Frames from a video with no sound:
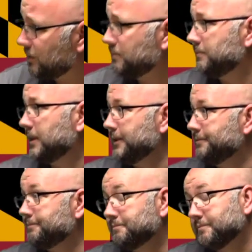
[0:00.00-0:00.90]
That's right.
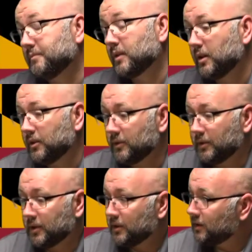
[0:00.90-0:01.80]
That's right.
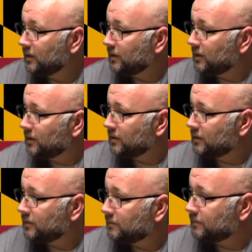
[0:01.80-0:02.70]
They kill
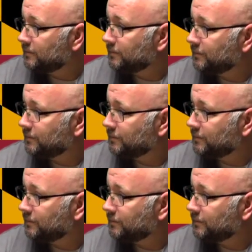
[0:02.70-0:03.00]
them.